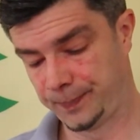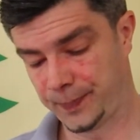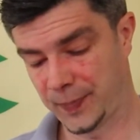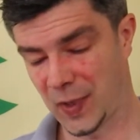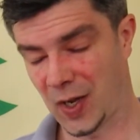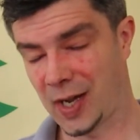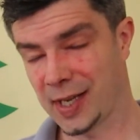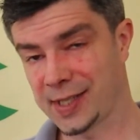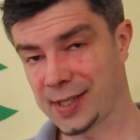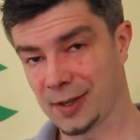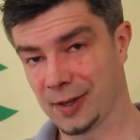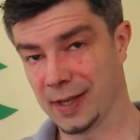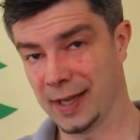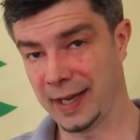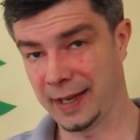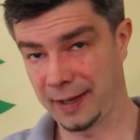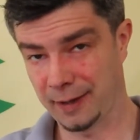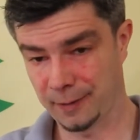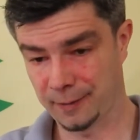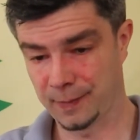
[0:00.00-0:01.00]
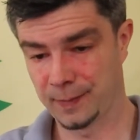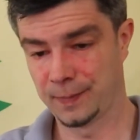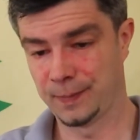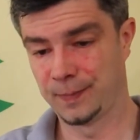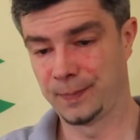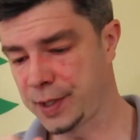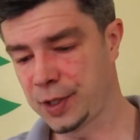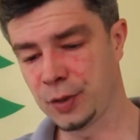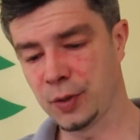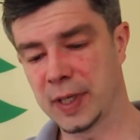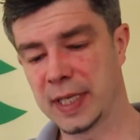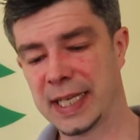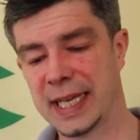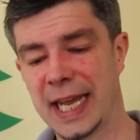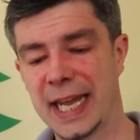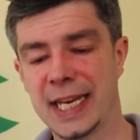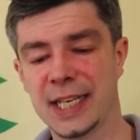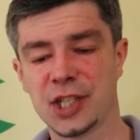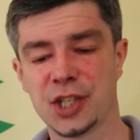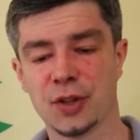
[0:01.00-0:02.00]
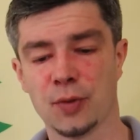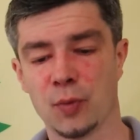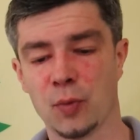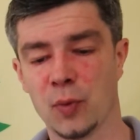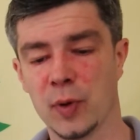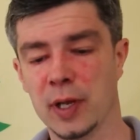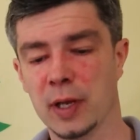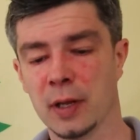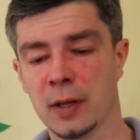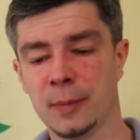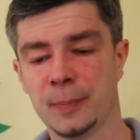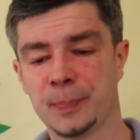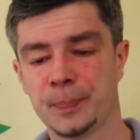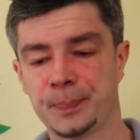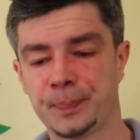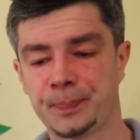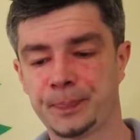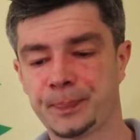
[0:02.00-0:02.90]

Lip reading: also, like, to engage the reel,